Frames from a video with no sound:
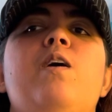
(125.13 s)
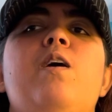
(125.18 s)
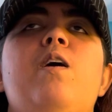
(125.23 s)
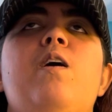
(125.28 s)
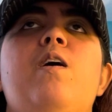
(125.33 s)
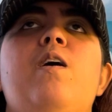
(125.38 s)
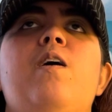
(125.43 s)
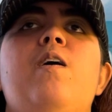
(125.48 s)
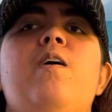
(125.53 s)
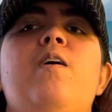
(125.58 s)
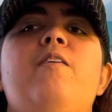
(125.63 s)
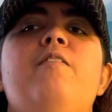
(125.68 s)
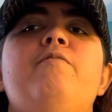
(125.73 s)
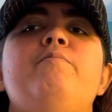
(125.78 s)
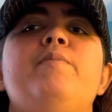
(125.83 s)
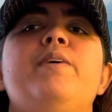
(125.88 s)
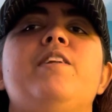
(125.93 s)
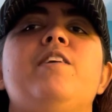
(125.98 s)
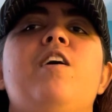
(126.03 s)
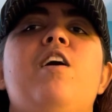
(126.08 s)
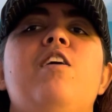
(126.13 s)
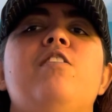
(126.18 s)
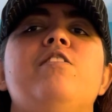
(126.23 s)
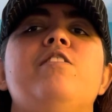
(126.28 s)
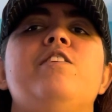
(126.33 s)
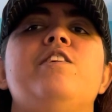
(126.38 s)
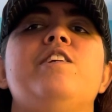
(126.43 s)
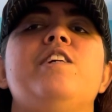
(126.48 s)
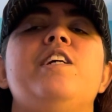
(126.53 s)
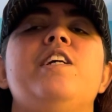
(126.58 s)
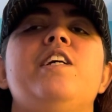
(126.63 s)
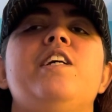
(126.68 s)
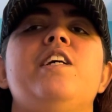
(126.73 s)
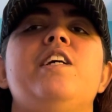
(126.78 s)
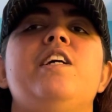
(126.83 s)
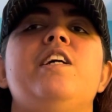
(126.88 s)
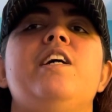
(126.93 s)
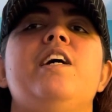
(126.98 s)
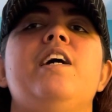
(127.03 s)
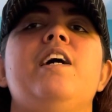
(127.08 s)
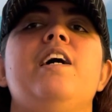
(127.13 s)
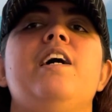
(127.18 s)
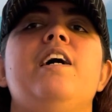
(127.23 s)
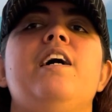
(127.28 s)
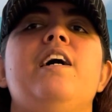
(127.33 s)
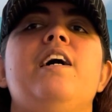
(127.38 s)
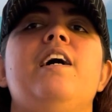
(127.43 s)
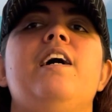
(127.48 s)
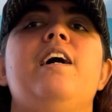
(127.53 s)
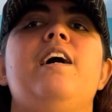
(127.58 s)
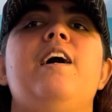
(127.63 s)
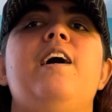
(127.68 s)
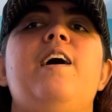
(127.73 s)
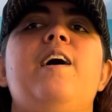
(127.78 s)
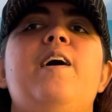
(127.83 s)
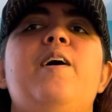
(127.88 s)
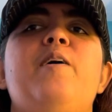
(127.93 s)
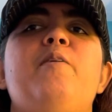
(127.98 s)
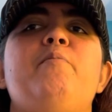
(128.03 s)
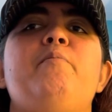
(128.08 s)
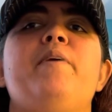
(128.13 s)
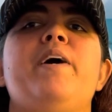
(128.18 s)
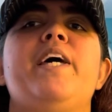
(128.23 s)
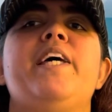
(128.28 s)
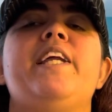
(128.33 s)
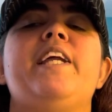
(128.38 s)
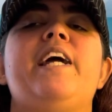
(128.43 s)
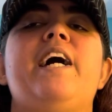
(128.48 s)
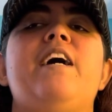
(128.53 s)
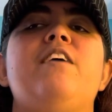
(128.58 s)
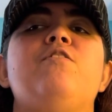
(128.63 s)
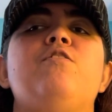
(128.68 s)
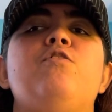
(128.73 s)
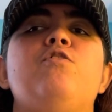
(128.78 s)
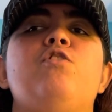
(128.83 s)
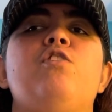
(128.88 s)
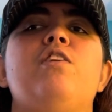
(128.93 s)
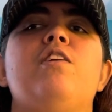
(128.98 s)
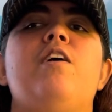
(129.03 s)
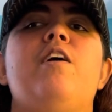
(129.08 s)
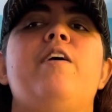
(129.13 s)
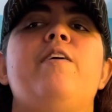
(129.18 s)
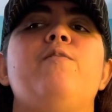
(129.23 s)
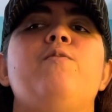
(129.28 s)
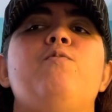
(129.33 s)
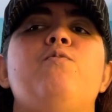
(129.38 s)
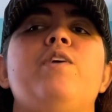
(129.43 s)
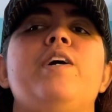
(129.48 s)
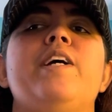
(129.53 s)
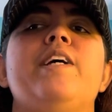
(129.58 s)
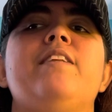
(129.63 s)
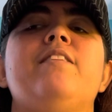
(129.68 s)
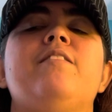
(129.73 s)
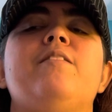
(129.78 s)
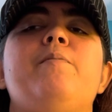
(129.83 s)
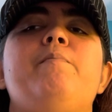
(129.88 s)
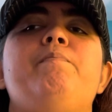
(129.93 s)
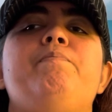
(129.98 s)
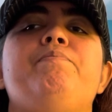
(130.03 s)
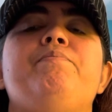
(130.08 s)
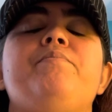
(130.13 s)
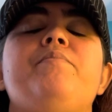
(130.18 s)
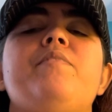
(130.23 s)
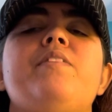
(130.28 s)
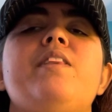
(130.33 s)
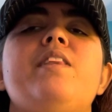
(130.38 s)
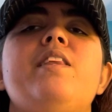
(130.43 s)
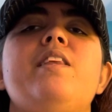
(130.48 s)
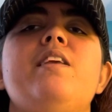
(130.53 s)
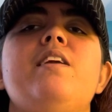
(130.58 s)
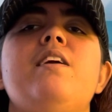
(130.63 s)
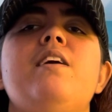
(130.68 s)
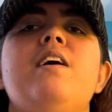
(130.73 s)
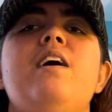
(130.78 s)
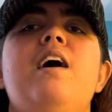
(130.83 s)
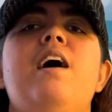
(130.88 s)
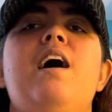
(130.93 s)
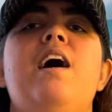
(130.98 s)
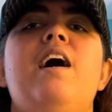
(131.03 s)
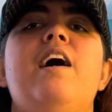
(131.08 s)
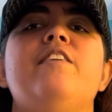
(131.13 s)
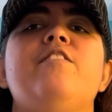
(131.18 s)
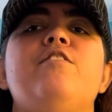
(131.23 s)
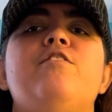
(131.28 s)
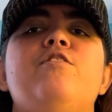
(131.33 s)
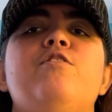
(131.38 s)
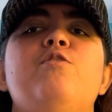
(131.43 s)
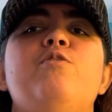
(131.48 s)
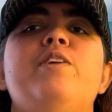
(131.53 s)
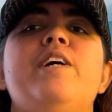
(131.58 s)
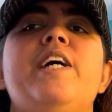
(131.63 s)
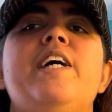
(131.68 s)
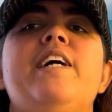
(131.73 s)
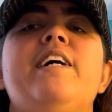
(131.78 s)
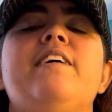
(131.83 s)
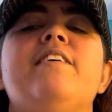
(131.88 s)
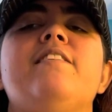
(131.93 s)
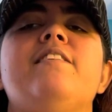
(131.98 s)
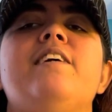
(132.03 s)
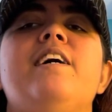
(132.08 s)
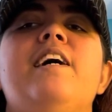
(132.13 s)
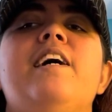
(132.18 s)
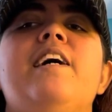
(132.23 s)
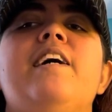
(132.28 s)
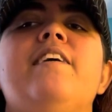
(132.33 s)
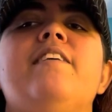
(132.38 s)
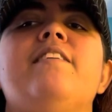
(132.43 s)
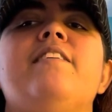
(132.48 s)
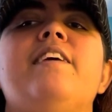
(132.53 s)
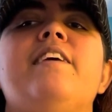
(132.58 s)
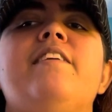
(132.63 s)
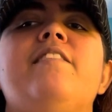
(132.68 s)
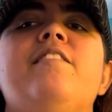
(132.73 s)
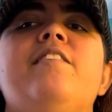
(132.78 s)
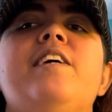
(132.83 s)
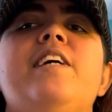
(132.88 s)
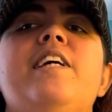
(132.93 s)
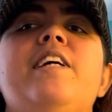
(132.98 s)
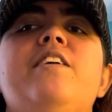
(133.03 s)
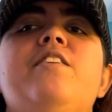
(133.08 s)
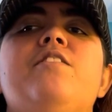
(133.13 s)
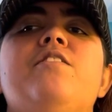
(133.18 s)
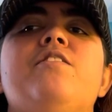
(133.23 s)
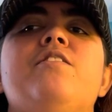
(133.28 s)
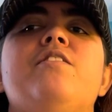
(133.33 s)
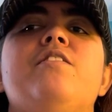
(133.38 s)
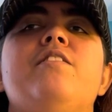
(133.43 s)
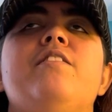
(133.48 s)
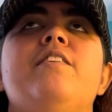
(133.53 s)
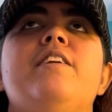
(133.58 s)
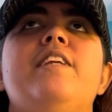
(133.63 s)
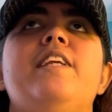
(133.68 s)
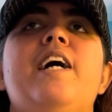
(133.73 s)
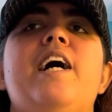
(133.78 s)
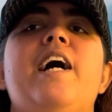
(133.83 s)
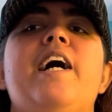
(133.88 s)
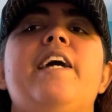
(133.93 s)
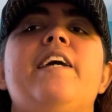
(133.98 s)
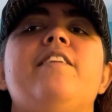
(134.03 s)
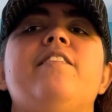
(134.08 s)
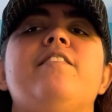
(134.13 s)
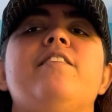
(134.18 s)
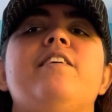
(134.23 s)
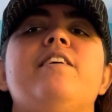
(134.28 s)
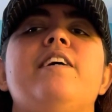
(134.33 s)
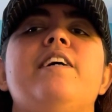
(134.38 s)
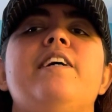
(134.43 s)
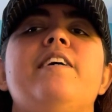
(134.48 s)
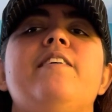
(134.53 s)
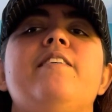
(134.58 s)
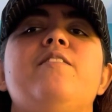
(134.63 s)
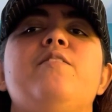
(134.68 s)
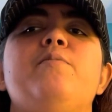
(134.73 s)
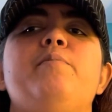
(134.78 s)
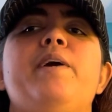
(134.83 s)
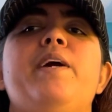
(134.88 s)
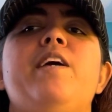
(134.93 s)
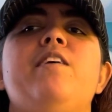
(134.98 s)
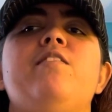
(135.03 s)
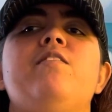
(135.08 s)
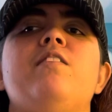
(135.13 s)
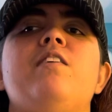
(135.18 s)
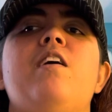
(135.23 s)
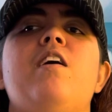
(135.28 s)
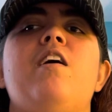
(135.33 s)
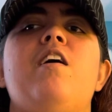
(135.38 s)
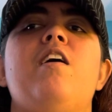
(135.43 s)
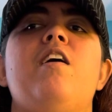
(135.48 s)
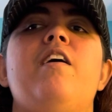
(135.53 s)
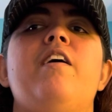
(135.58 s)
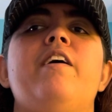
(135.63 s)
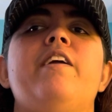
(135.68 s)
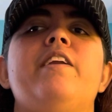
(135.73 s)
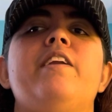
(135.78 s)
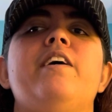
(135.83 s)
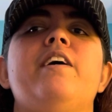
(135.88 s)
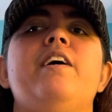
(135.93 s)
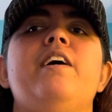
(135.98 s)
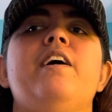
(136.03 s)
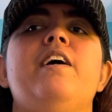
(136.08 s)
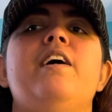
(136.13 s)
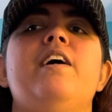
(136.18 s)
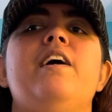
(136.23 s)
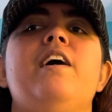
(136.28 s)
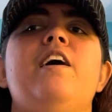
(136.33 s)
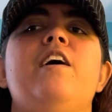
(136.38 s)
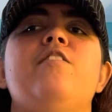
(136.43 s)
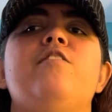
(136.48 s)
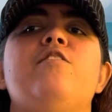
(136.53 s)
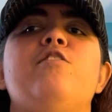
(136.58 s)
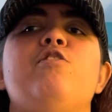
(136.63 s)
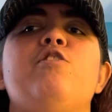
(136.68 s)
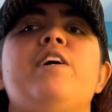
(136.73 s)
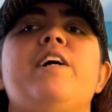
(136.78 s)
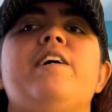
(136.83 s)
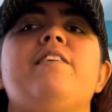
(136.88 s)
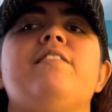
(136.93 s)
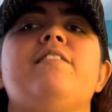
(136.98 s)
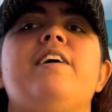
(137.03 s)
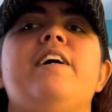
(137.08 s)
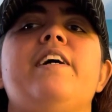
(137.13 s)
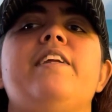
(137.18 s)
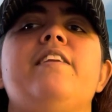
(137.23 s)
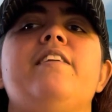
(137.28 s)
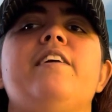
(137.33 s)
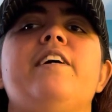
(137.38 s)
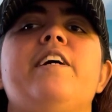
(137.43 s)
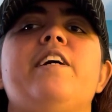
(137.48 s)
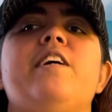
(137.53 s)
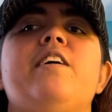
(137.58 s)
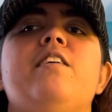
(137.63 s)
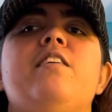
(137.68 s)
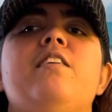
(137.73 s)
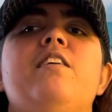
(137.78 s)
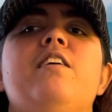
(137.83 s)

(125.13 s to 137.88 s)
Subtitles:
of mythology, and it has to do a lot with the zodiacs, since each knight is based on a zodiac sign, like